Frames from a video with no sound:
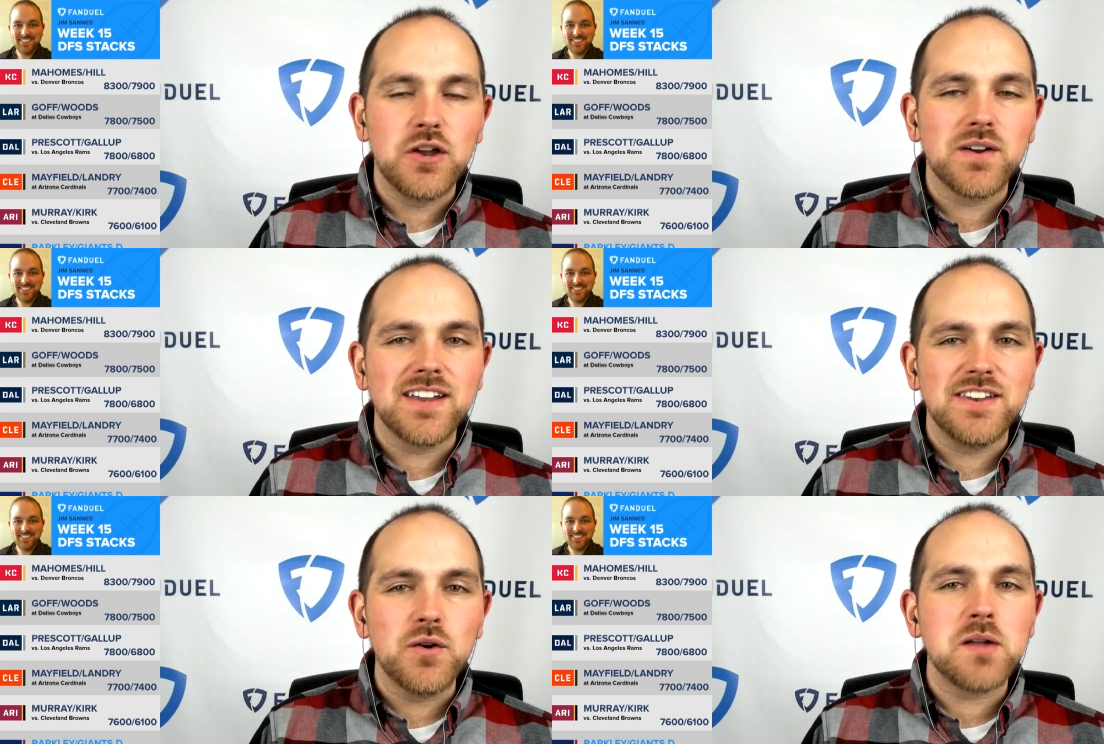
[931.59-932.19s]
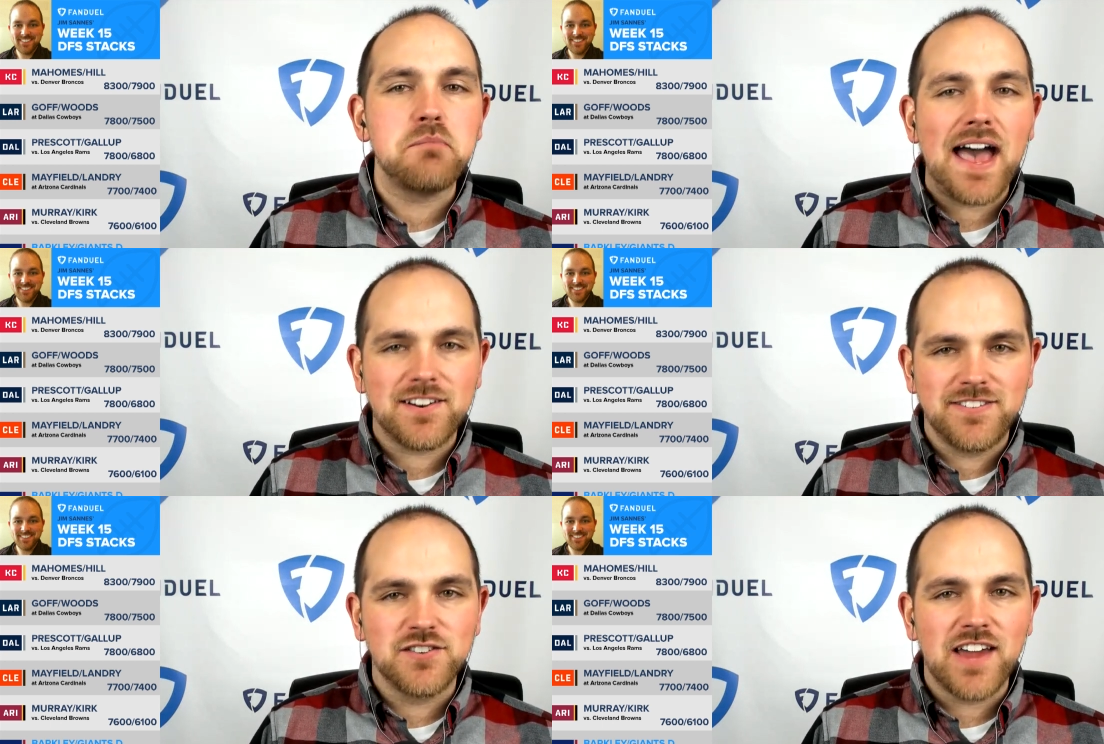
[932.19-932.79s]
Speaker 1: You can you can
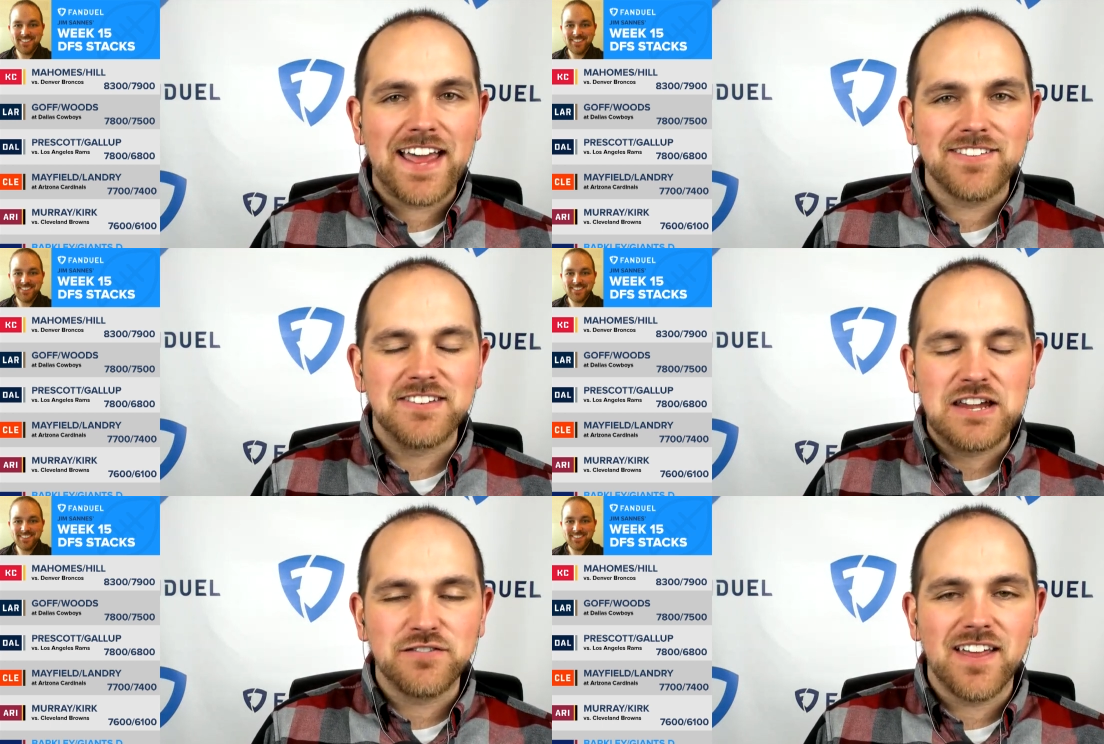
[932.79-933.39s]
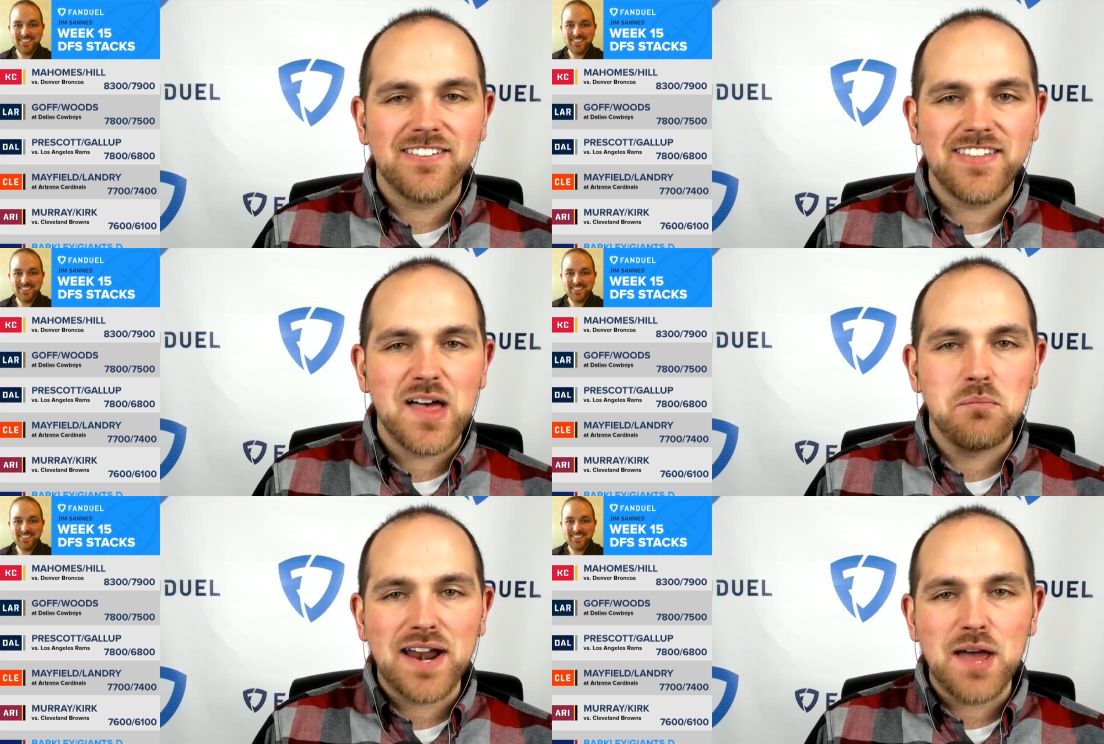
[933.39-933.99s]
bash the Giants' defense
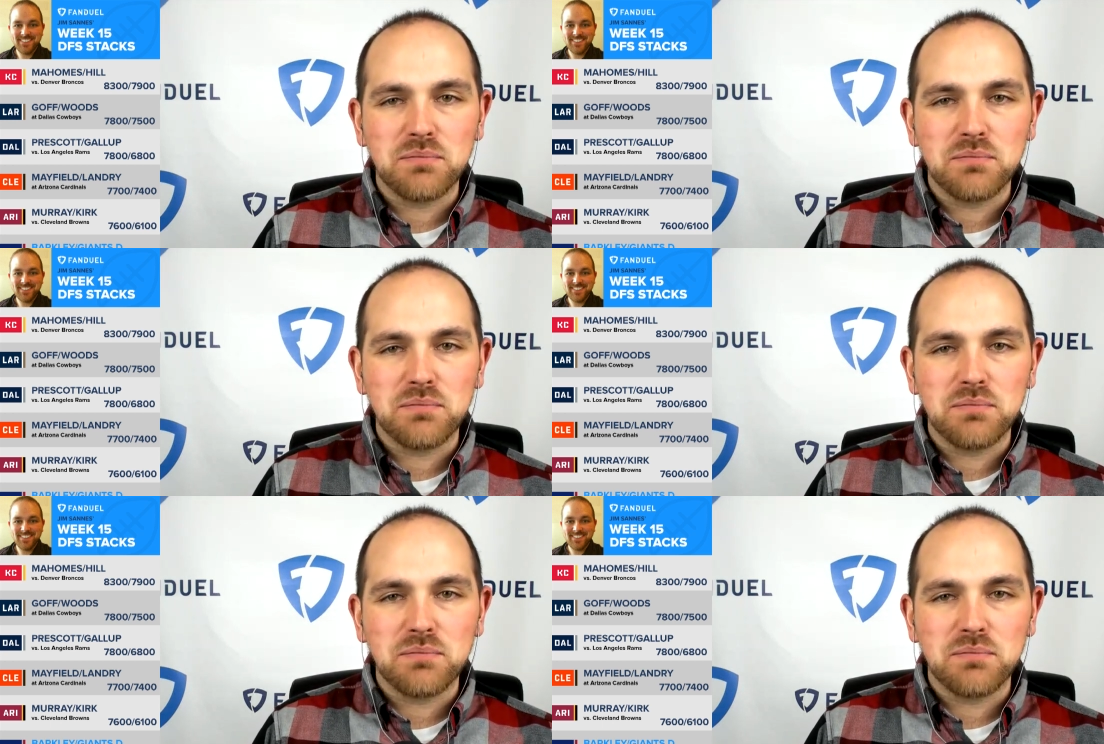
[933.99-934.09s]
then. But I